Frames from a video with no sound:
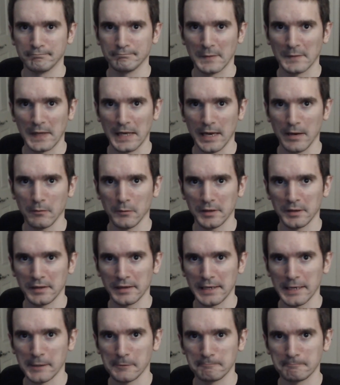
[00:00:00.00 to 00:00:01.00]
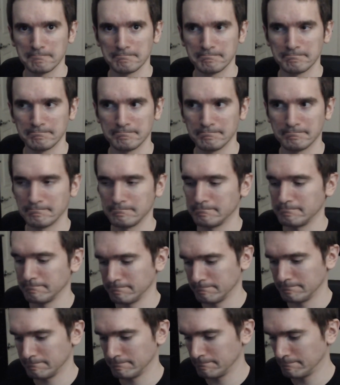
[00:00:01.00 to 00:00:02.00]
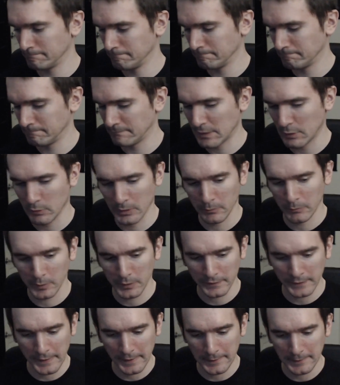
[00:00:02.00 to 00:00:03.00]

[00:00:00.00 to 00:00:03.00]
Cat wanted out. Now where was I?